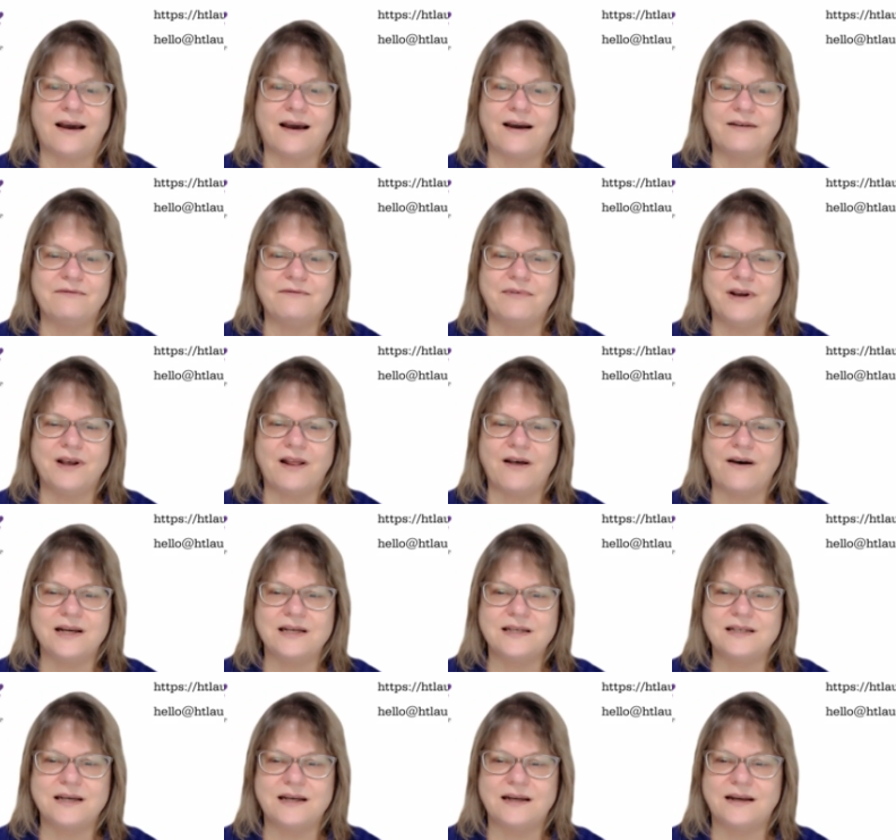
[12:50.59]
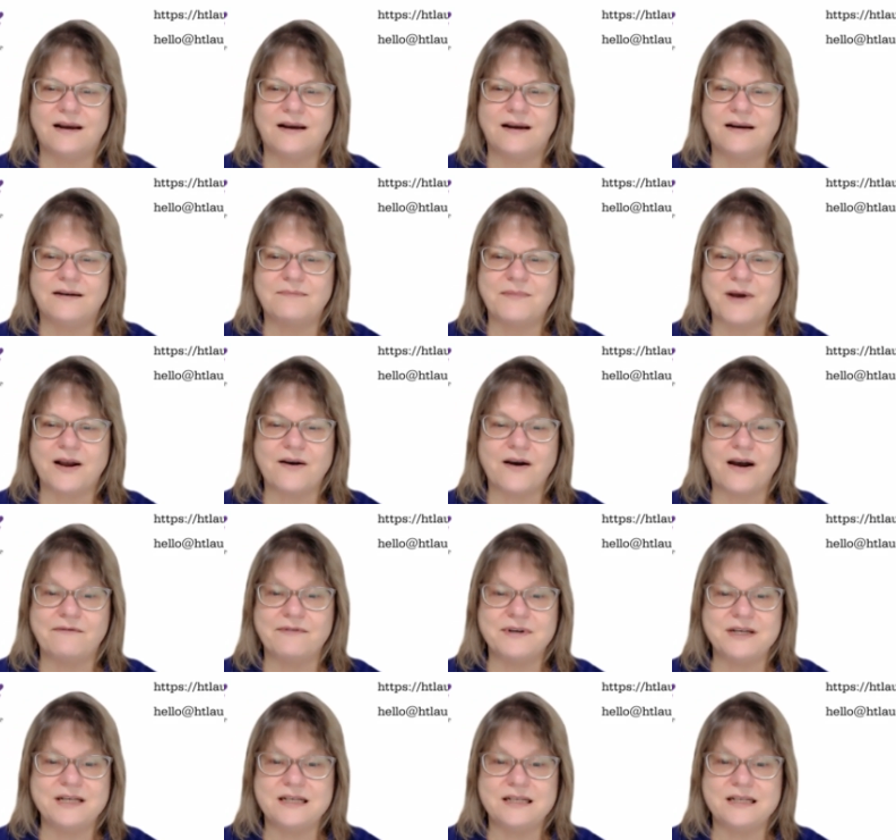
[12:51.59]
I'd realized that, oh my God, I
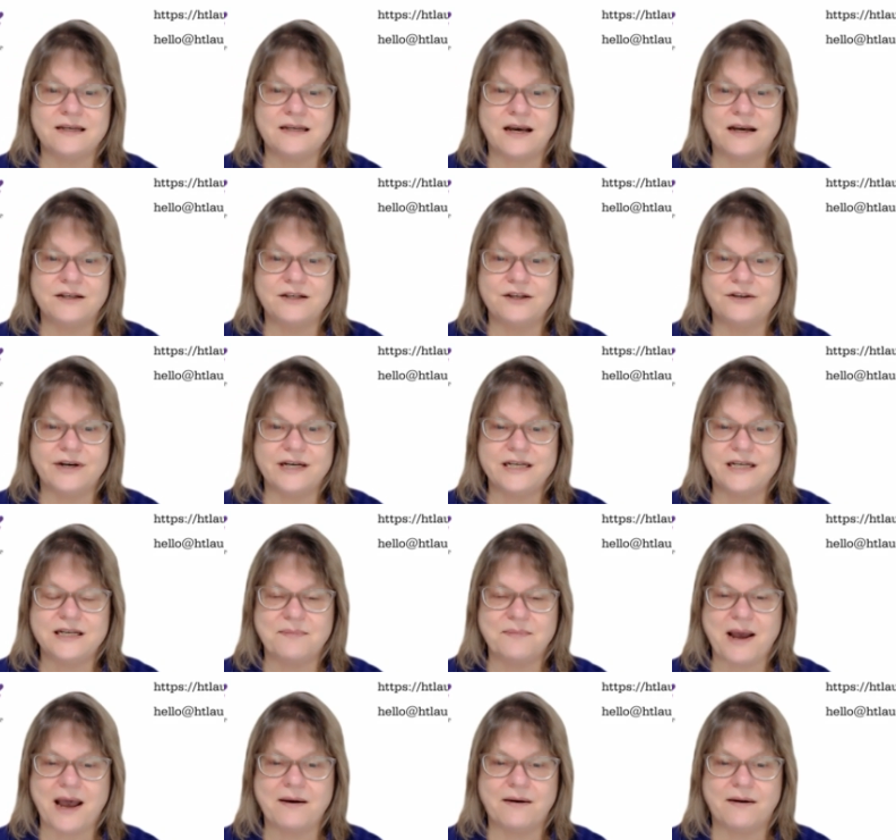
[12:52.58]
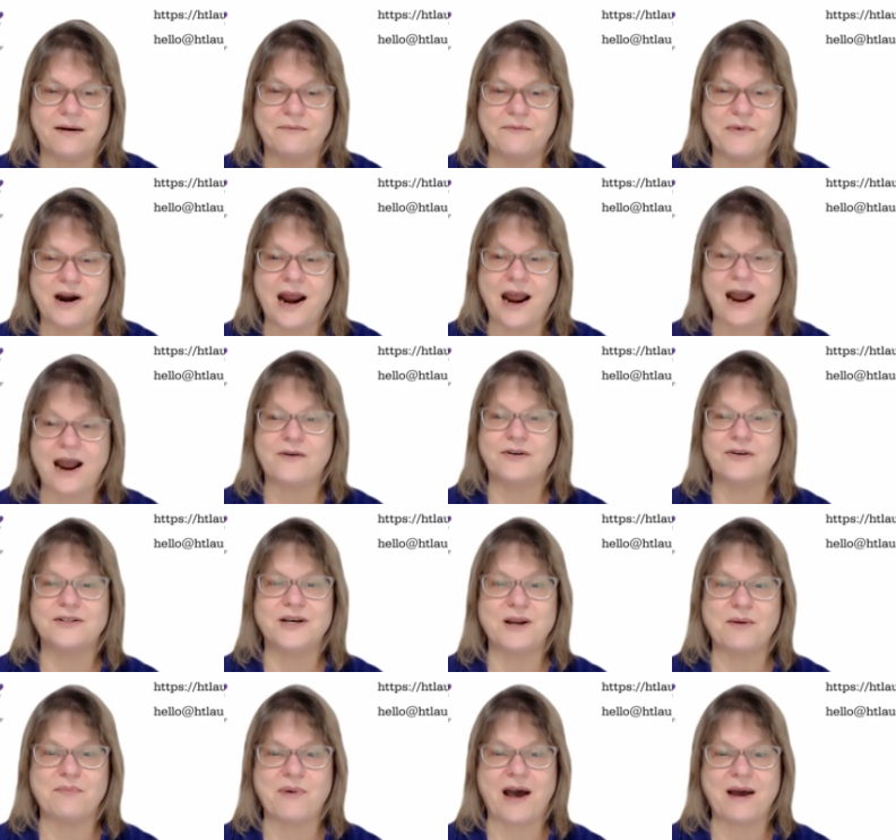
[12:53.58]
was just so stressed about how I was
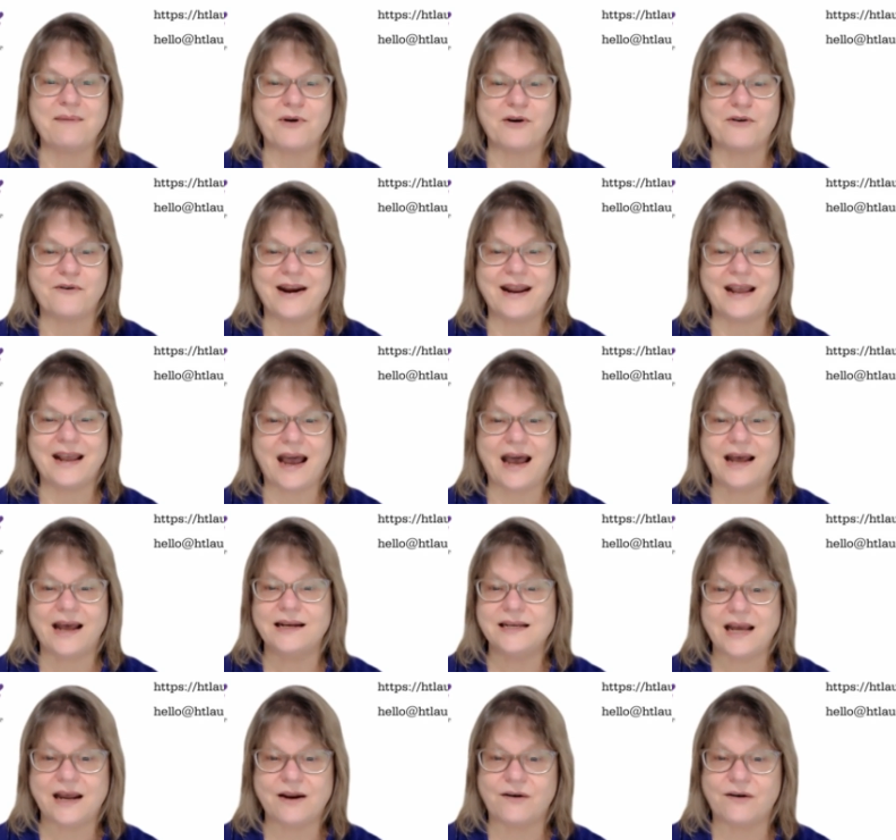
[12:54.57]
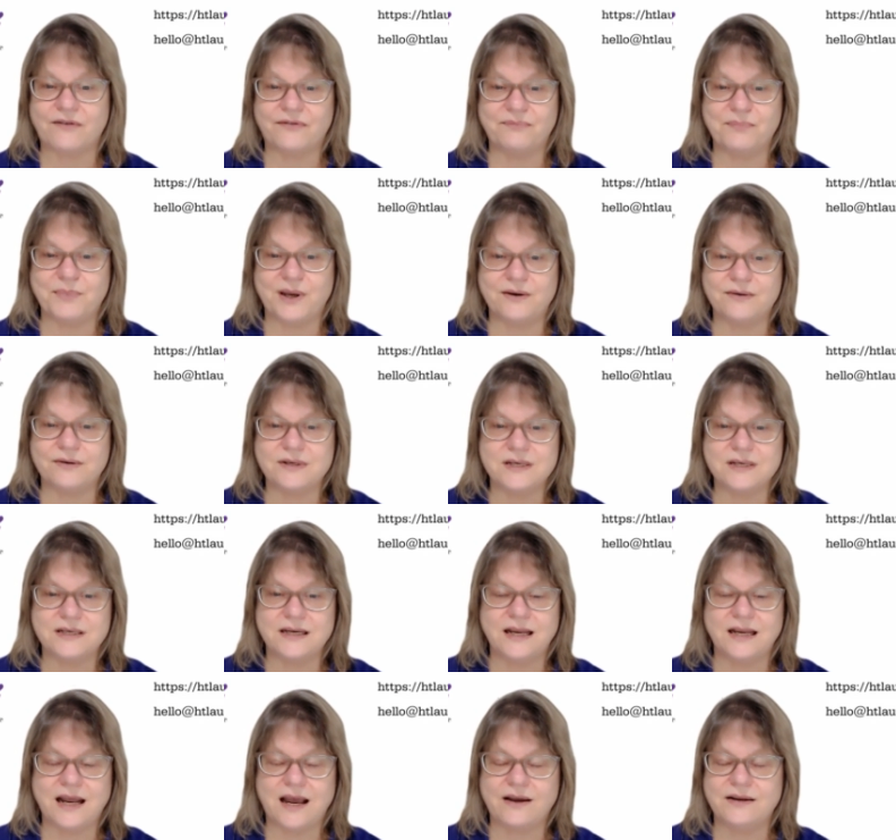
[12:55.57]
going to pay my credit card debt off, because
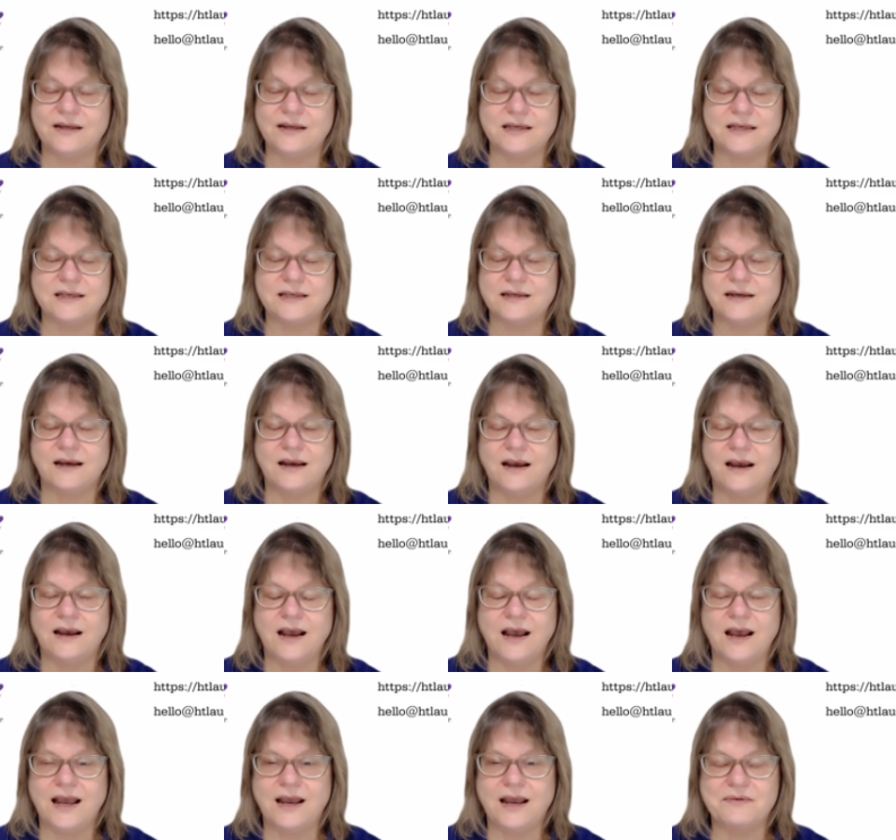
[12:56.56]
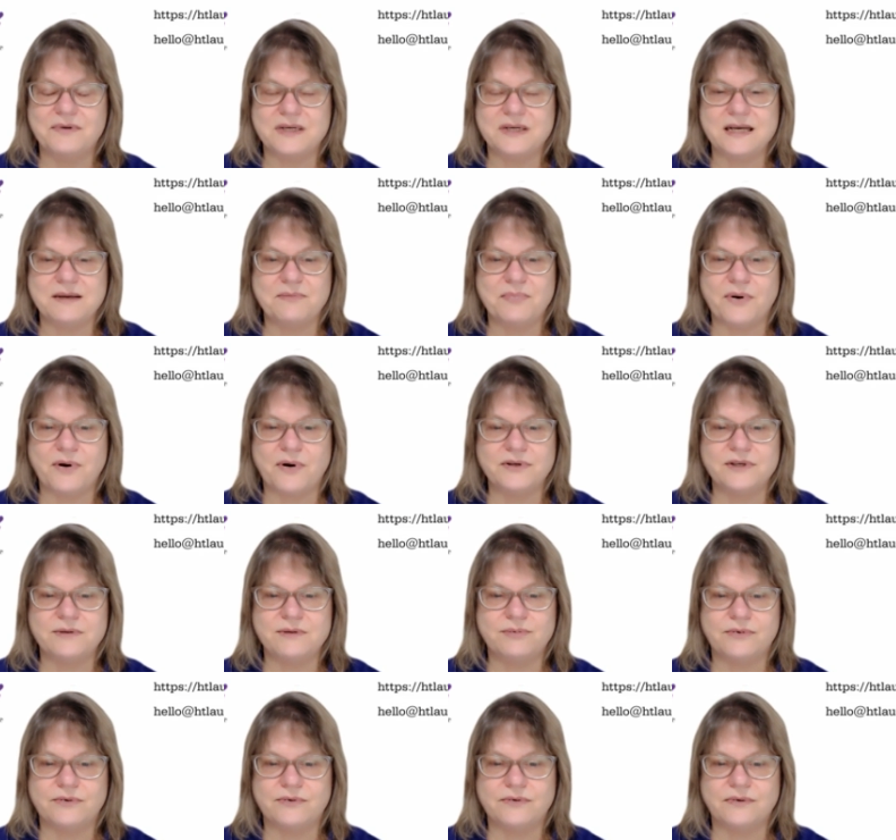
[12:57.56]
just it was
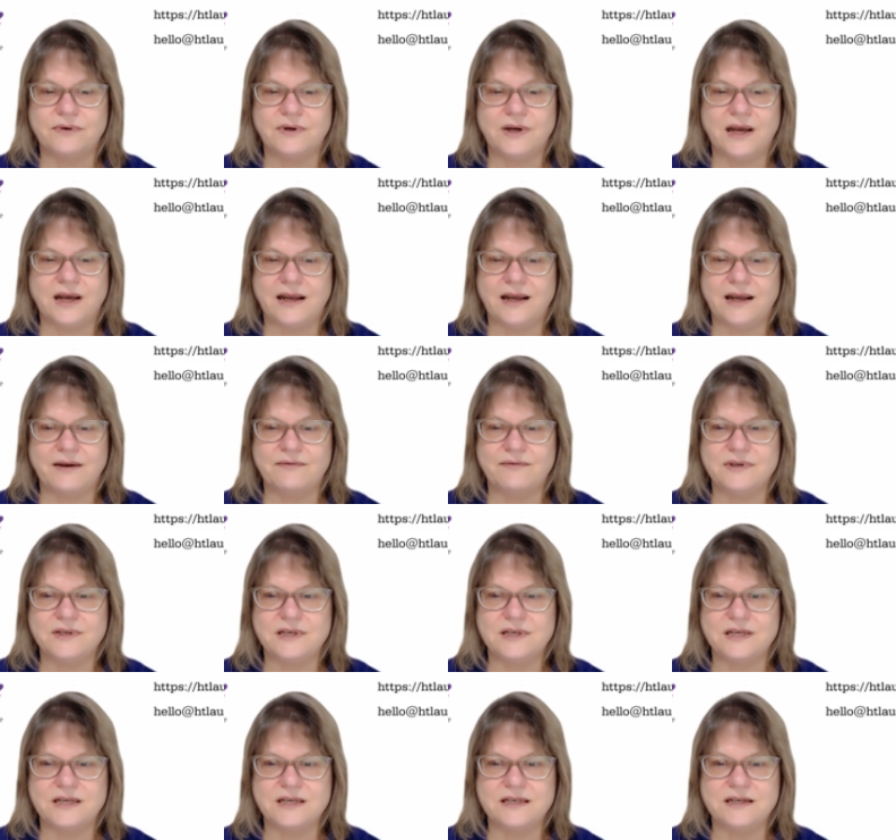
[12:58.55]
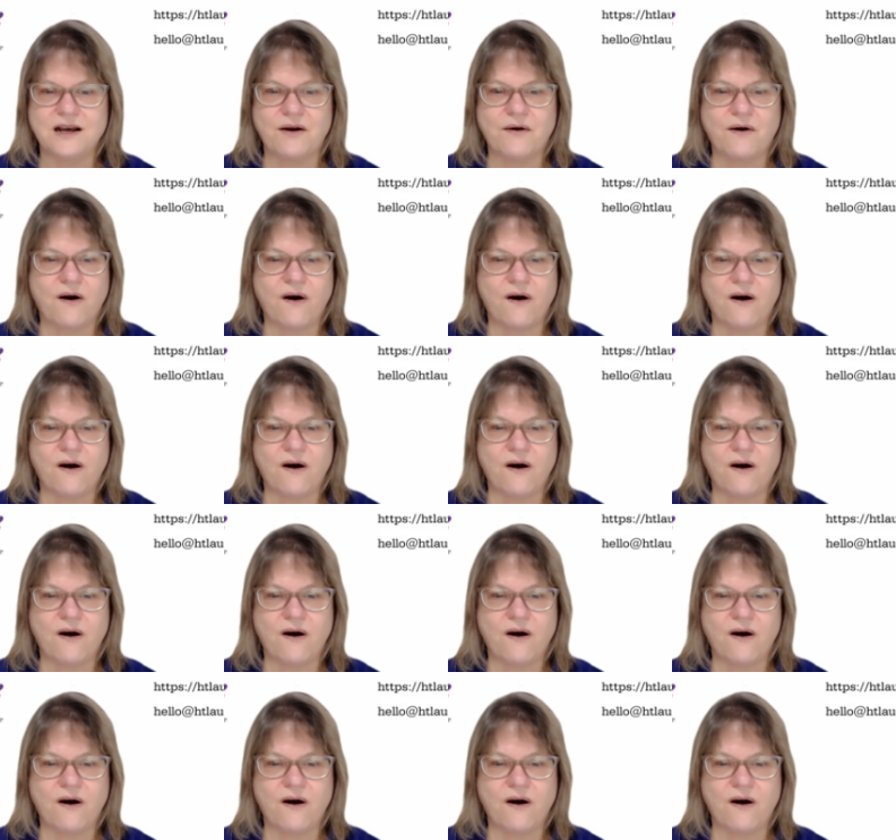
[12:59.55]
impossible. It was just so